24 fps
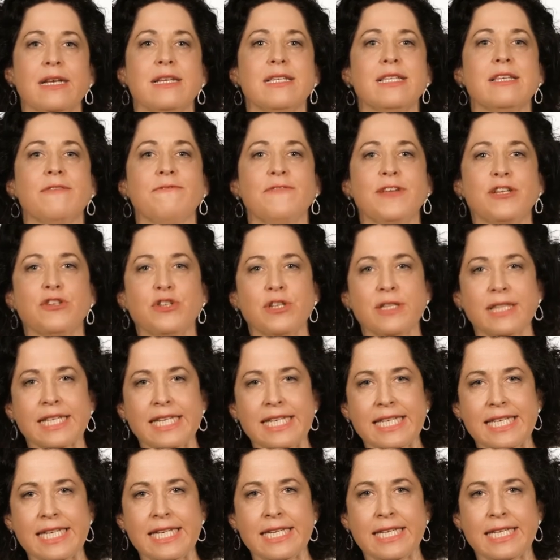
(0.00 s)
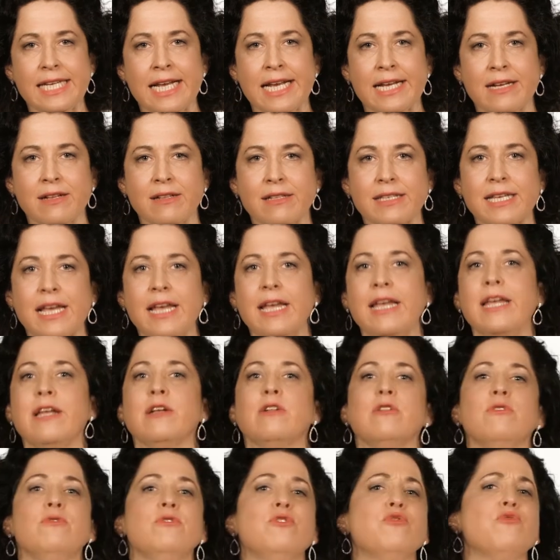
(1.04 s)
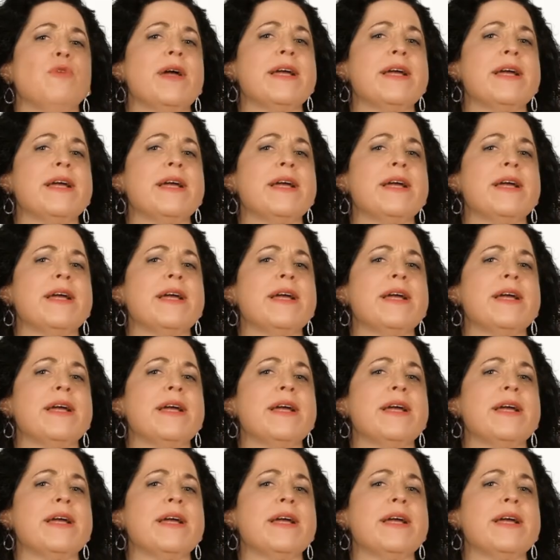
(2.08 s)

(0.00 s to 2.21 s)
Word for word: sufficiently detailed, includes